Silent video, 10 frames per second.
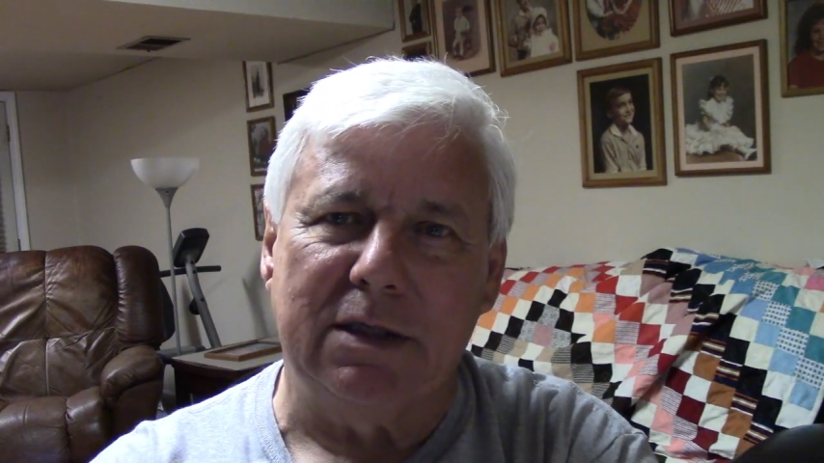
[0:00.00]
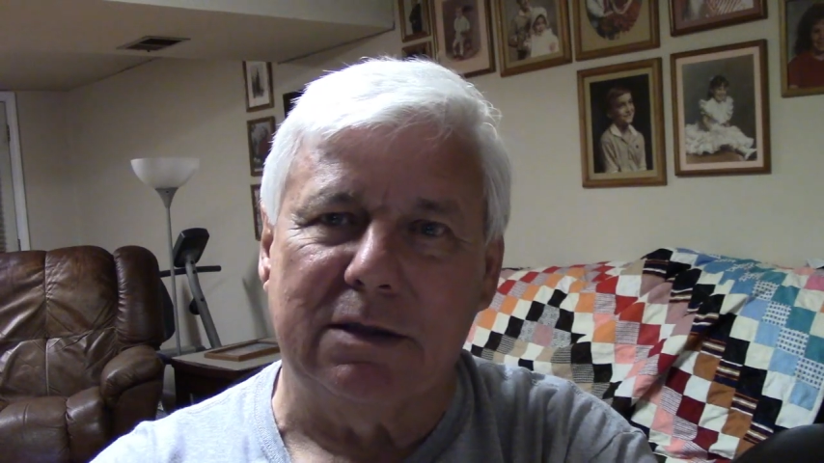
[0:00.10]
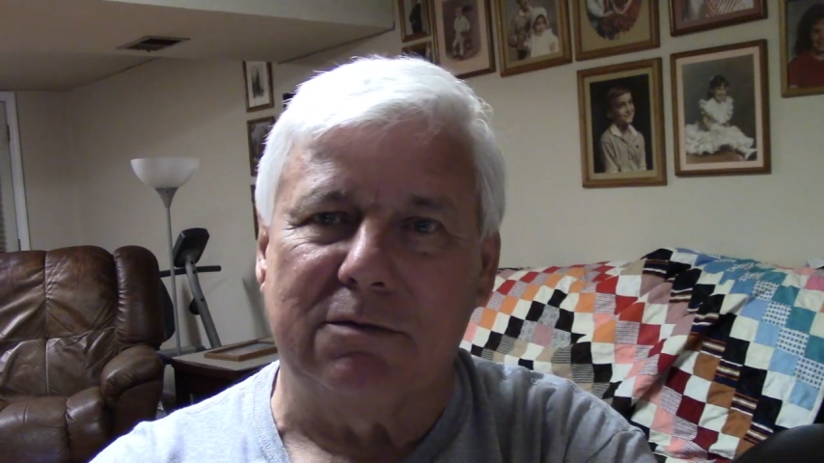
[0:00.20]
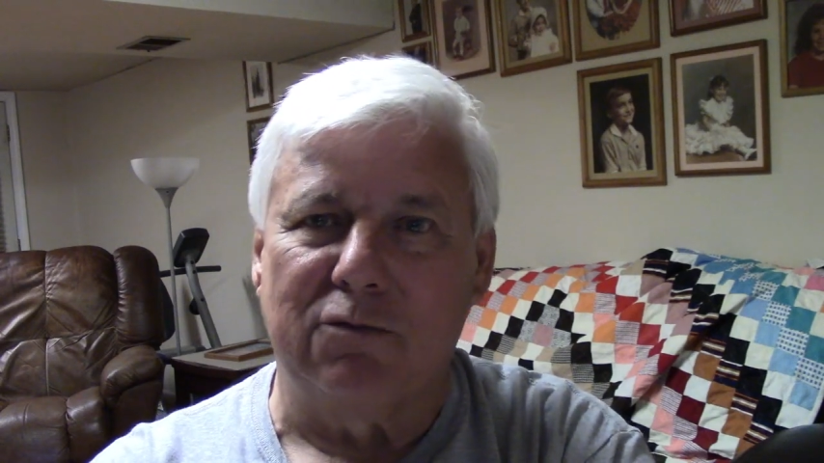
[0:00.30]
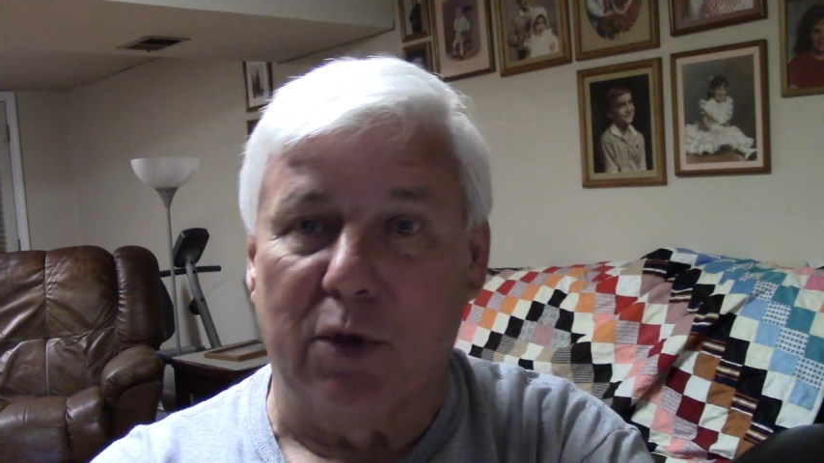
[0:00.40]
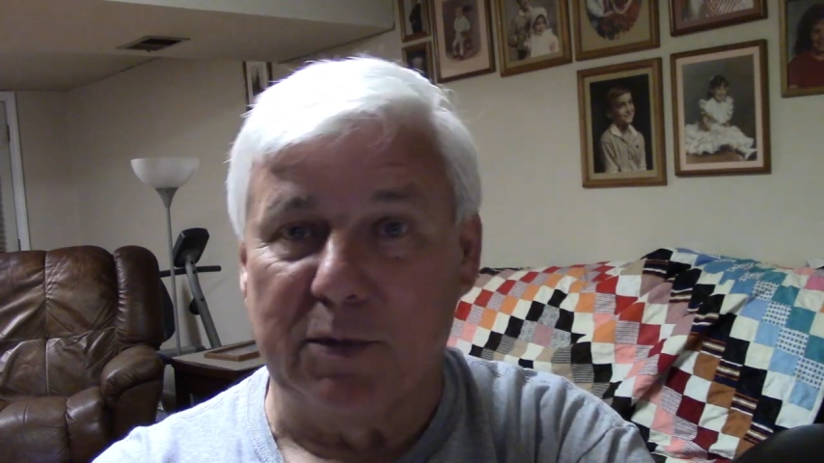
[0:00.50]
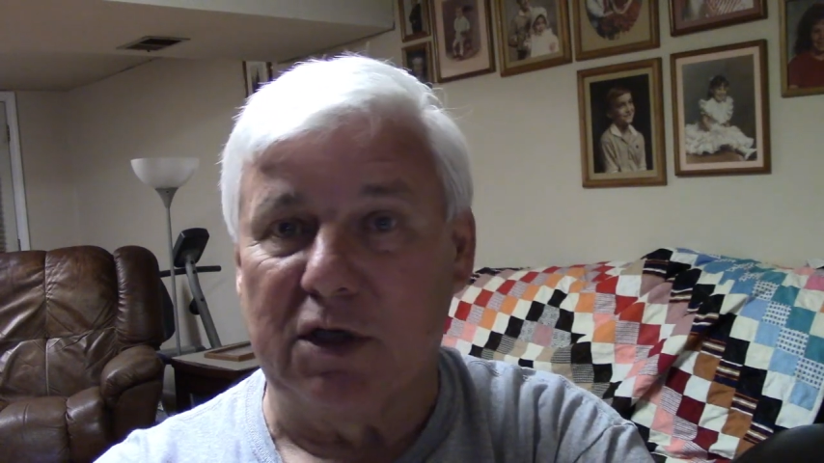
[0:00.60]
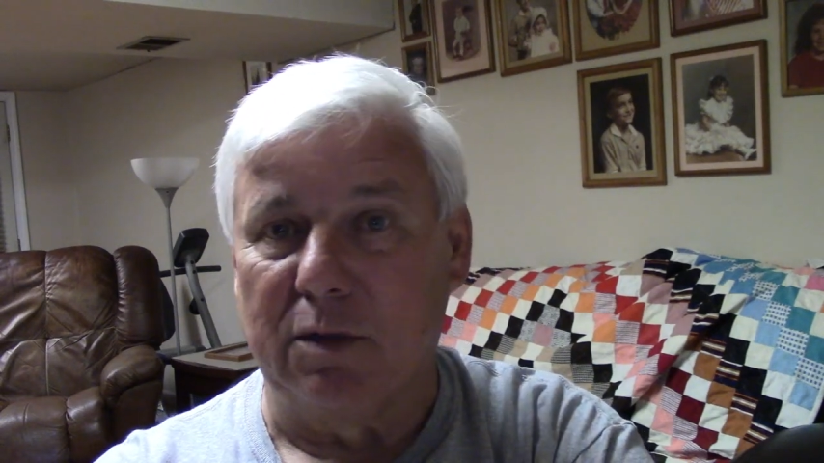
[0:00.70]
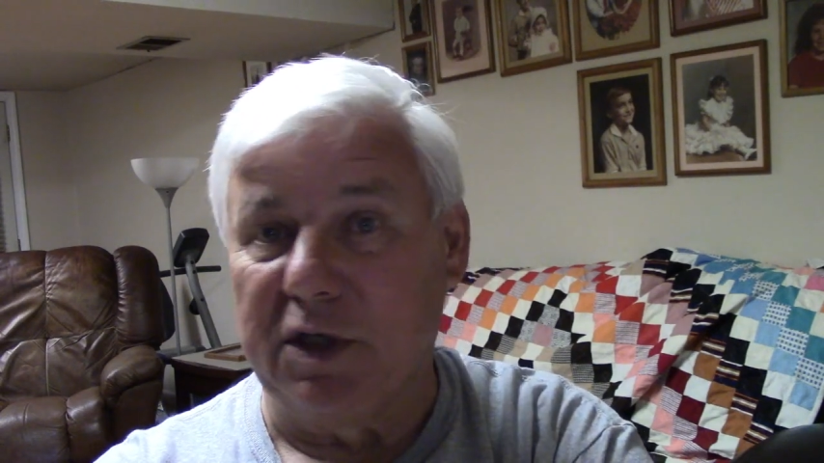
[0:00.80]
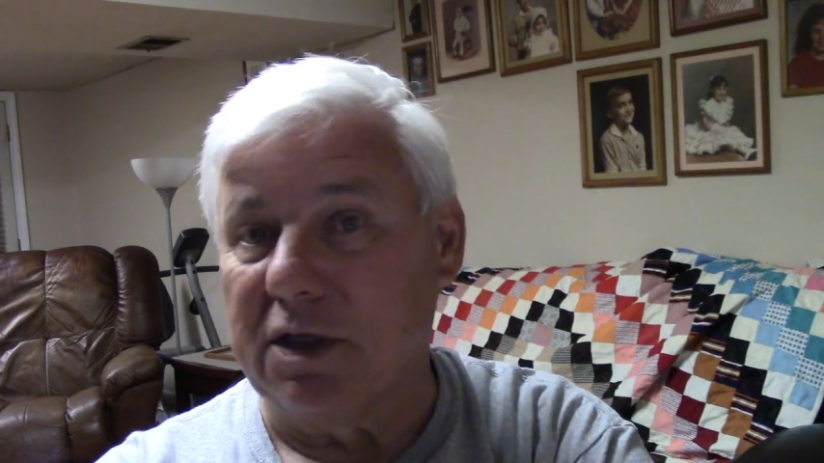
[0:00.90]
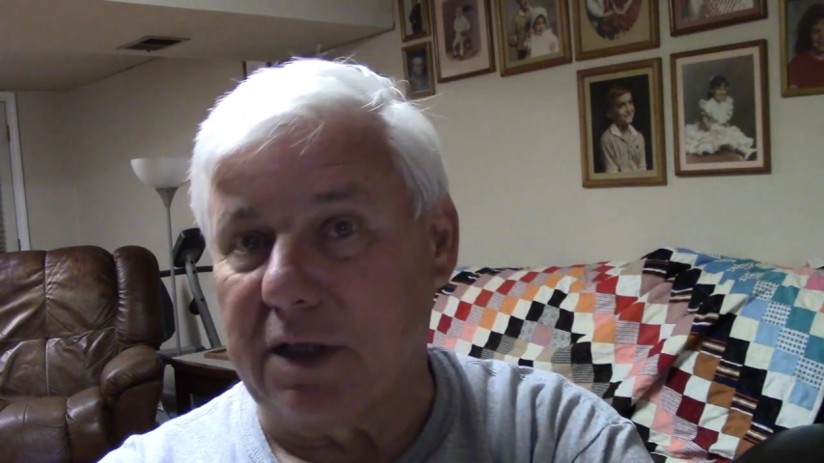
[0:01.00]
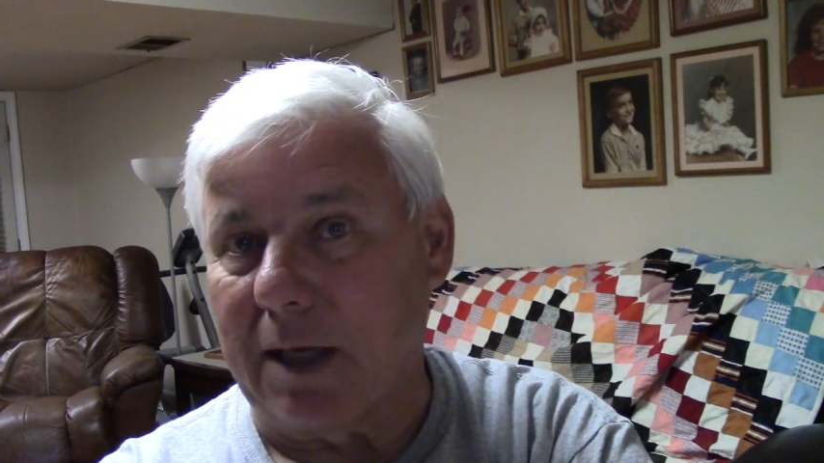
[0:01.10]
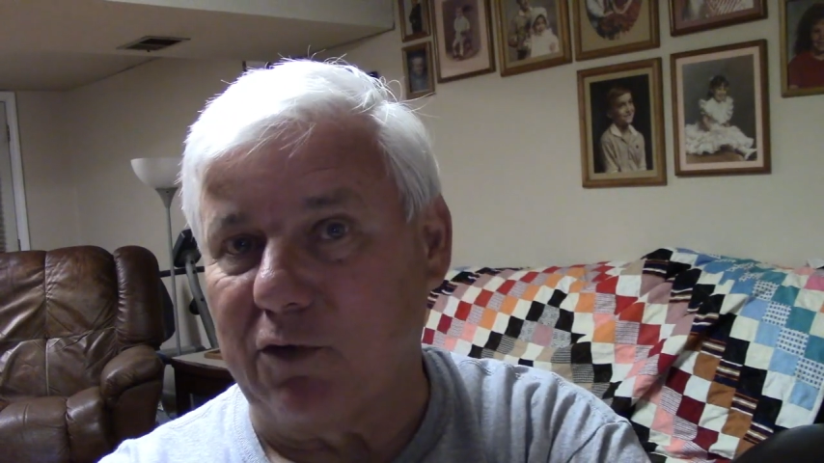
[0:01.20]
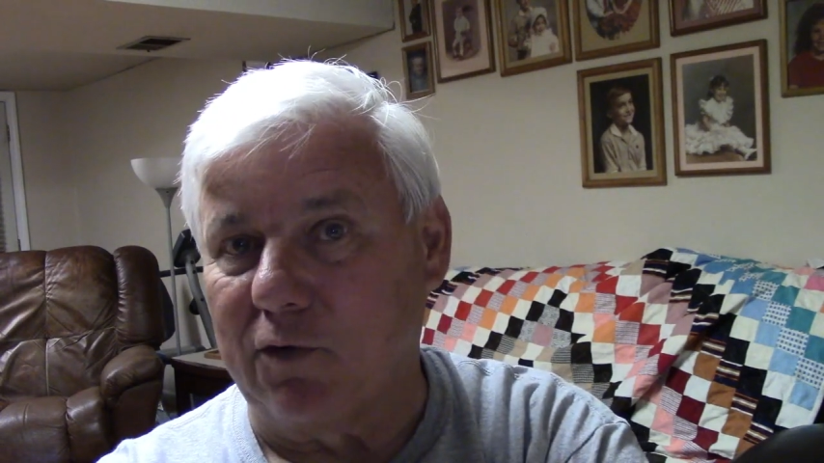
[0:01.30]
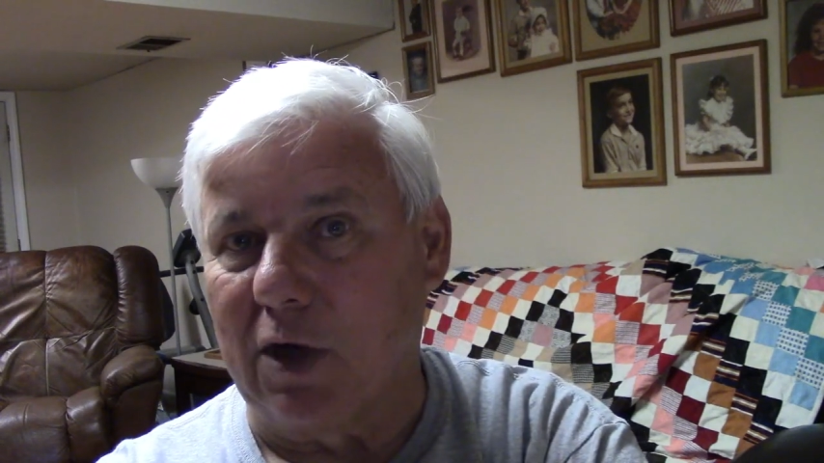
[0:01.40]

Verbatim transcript: and women can be the type of